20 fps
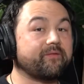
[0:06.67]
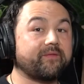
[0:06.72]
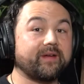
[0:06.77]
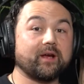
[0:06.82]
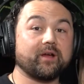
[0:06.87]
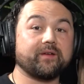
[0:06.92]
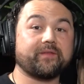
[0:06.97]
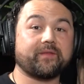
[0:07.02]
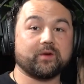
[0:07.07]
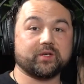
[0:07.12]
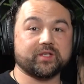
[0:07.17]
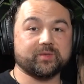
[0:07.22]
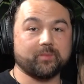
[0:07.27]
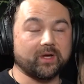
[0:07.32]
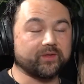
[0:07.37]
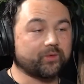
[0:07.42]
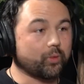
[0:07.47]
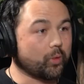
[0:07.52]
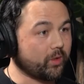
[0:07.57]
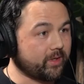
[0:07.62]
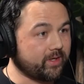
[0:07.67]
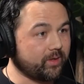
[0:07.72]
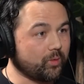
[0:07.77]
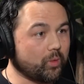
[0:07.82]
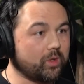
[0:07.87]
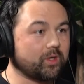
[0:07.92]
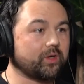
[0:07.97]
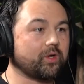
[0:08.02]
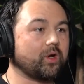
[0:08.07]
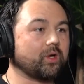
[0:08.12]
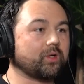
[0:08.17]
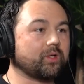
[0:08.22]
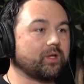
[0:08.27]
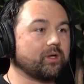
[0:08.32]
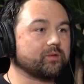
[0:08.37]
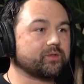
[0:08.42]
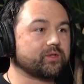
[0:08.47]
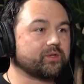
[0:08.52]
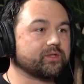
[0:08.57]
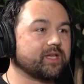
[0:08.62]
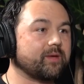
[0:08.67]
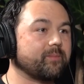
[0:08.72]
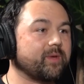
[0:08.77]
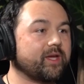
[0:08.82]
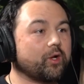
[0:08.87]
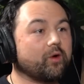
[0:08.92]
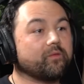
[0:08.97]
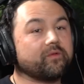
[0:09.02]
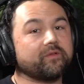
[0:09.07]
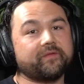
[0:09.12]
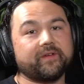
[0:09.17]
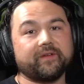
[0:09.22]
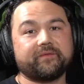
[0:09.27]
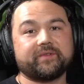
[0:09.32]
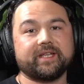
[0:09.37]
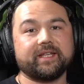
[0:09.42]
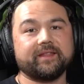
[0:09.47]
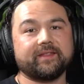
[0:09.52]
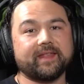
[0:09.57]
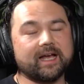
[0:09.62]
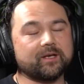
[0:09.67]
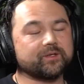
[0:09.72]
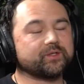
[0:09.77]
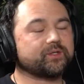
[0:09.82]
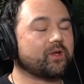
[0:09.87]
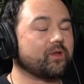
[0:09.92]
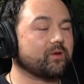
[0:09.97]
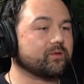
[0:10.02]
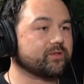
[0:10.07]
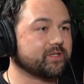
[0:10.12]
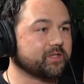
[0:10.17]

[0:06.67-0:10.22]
very first month working at One Call Closers, I made over $15,000